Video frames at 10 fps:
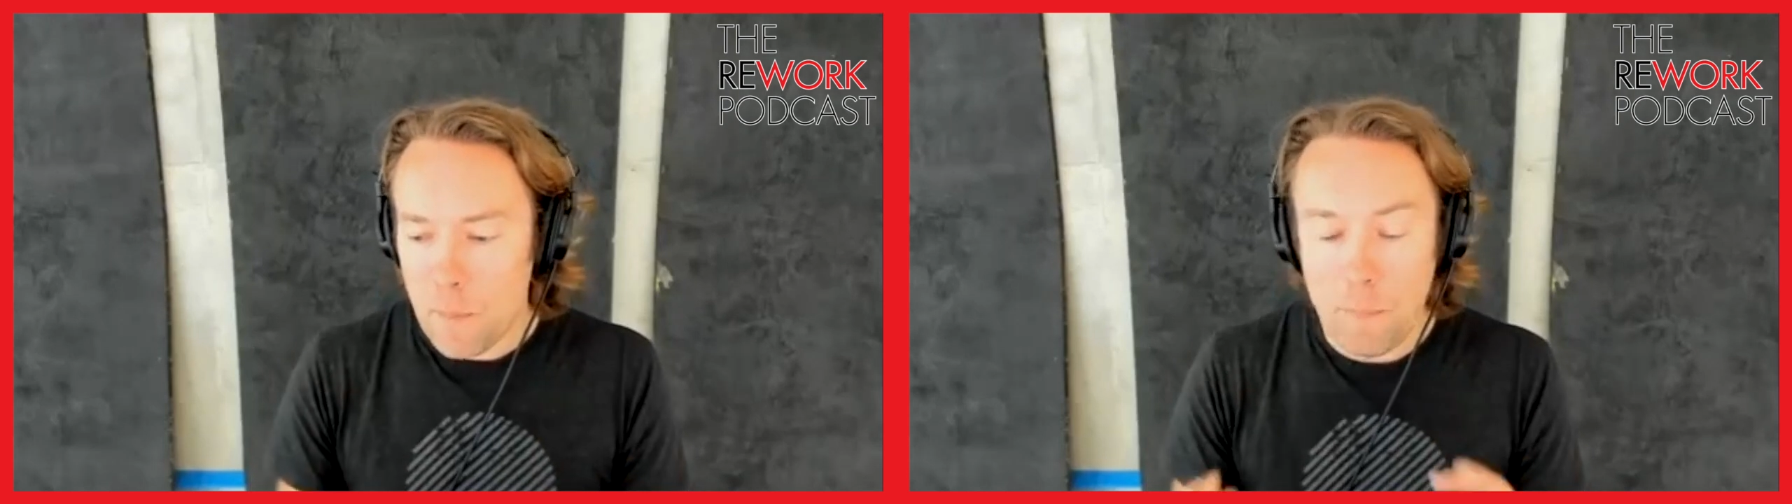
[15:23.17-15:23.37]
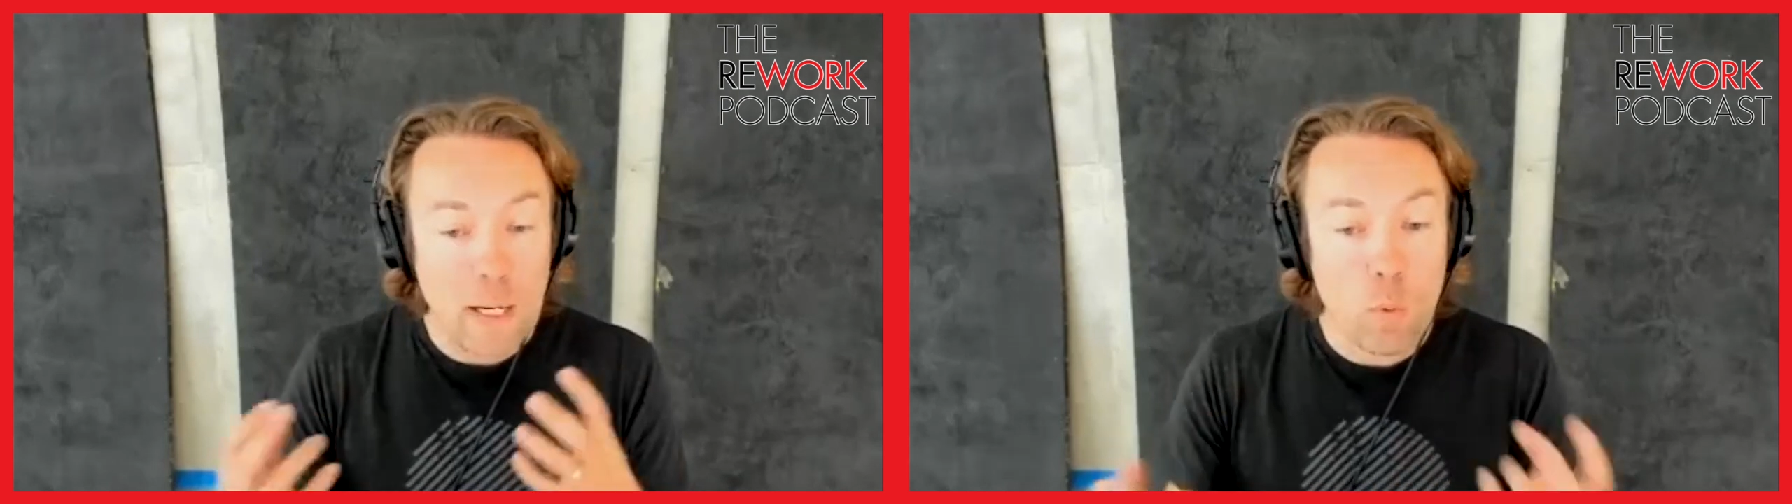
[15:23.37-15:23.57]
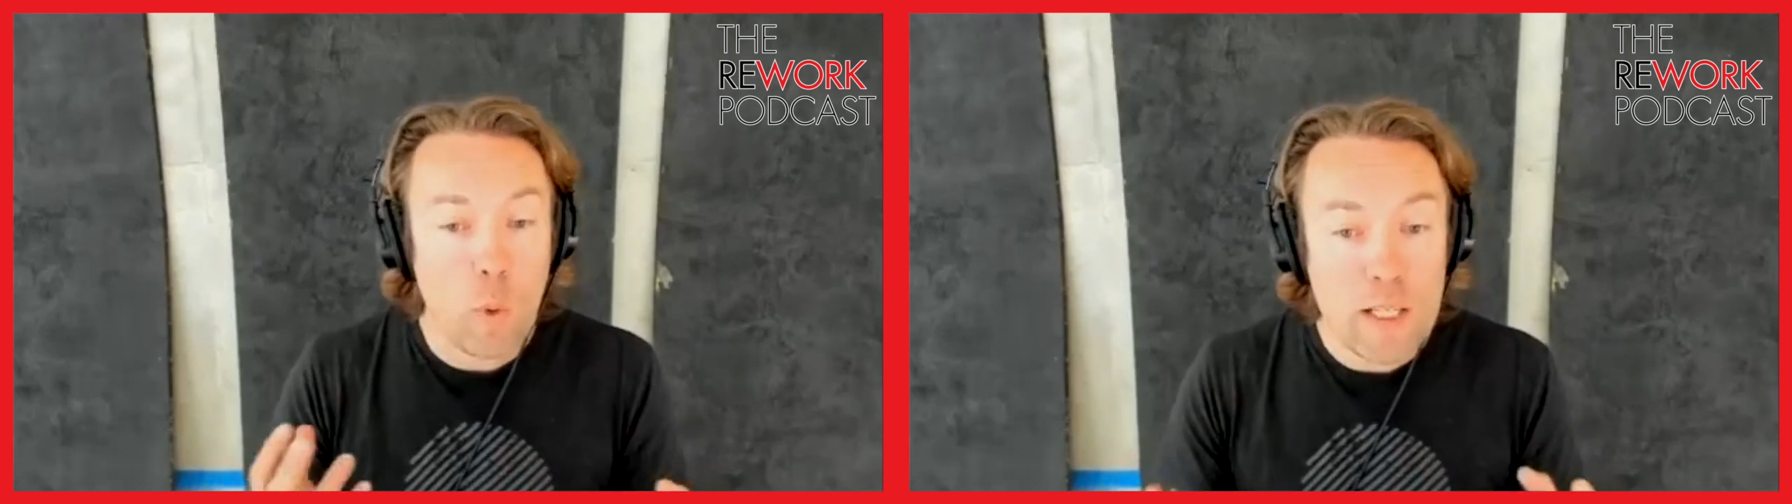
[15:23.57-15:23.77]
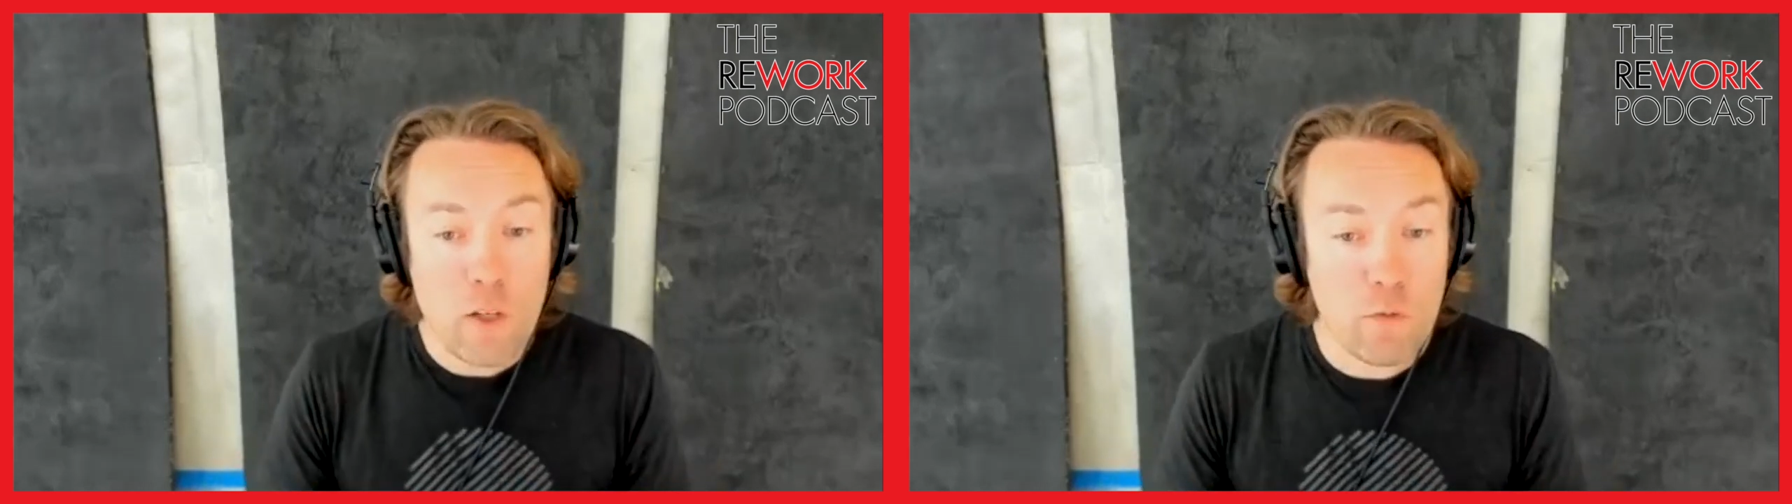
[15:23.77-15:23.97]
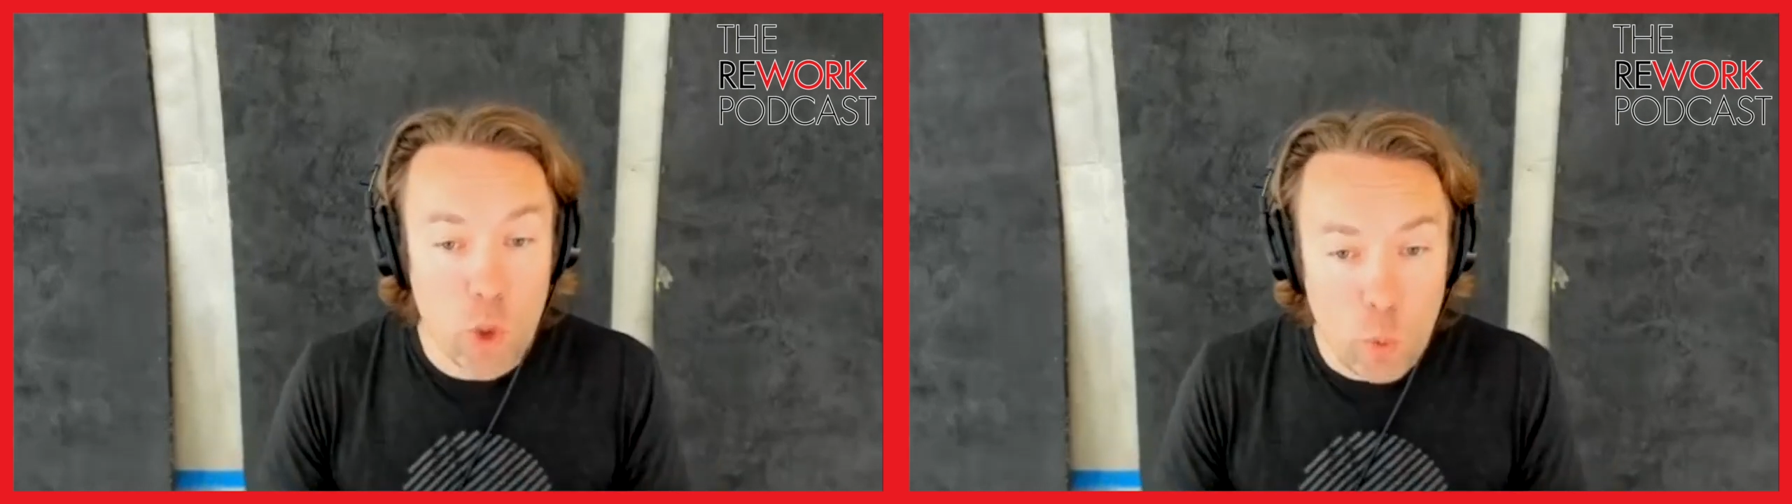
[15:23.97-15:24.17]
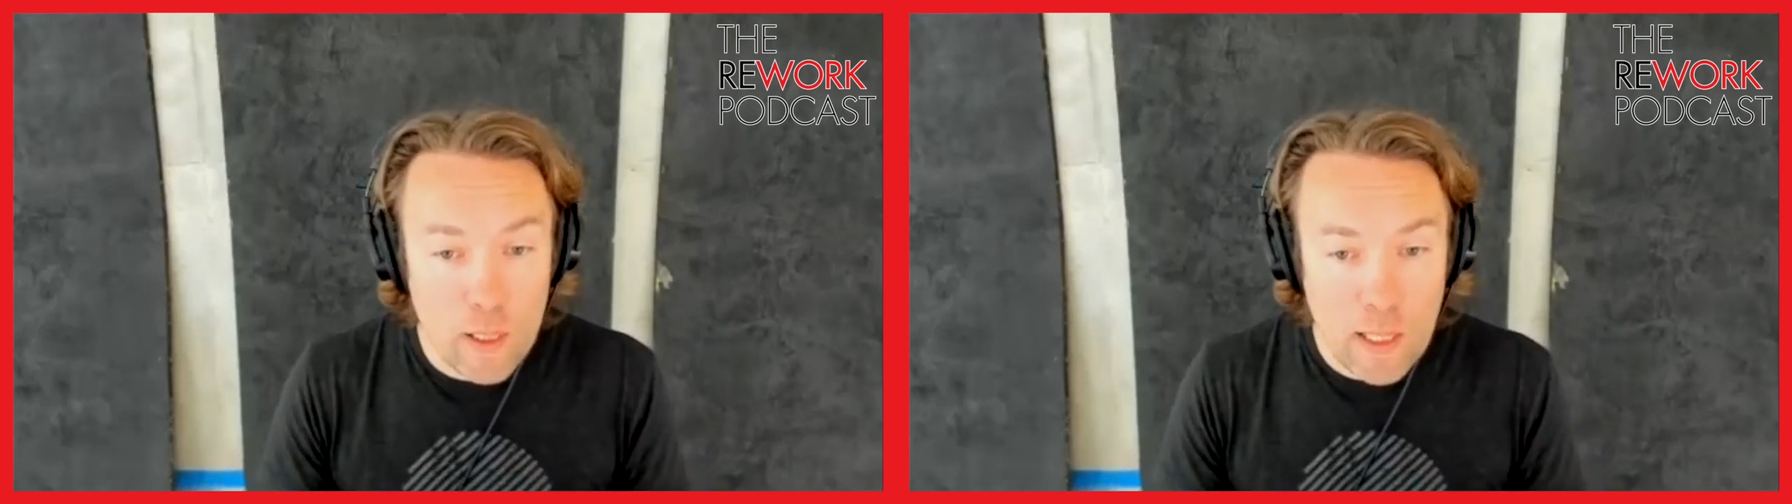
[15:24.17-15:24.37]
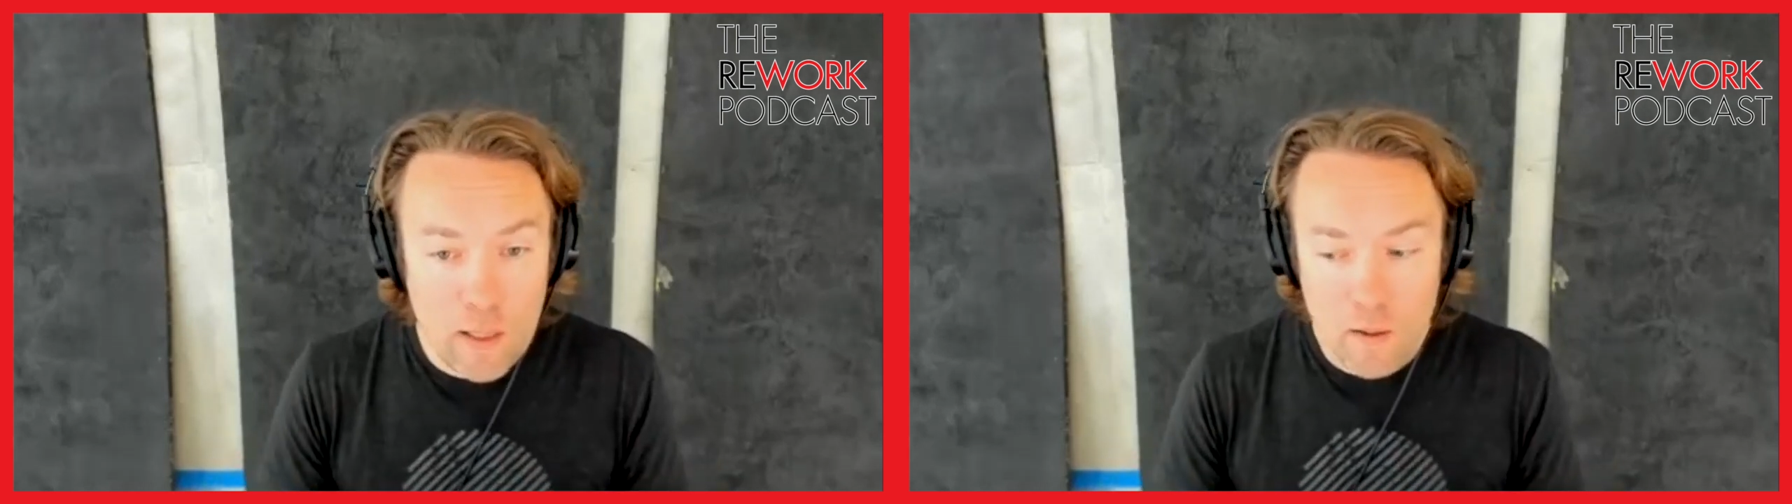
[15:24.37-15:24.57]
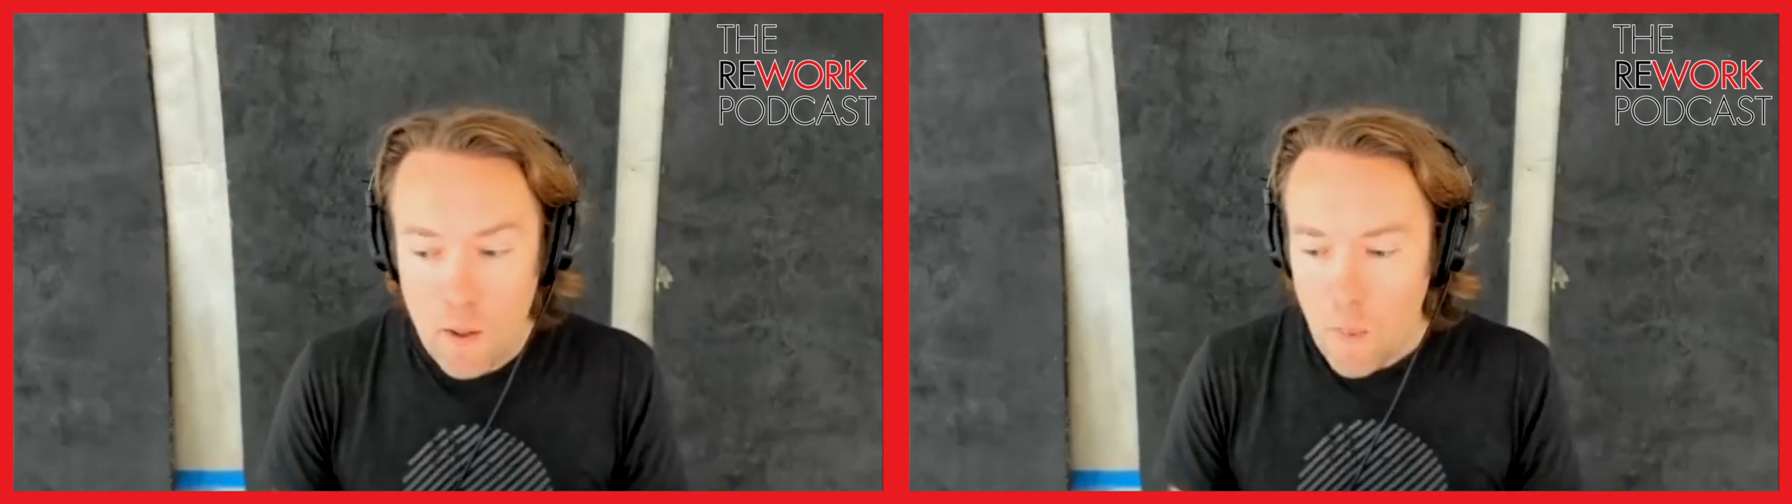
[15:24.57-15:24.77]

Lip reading: better ways of doing it,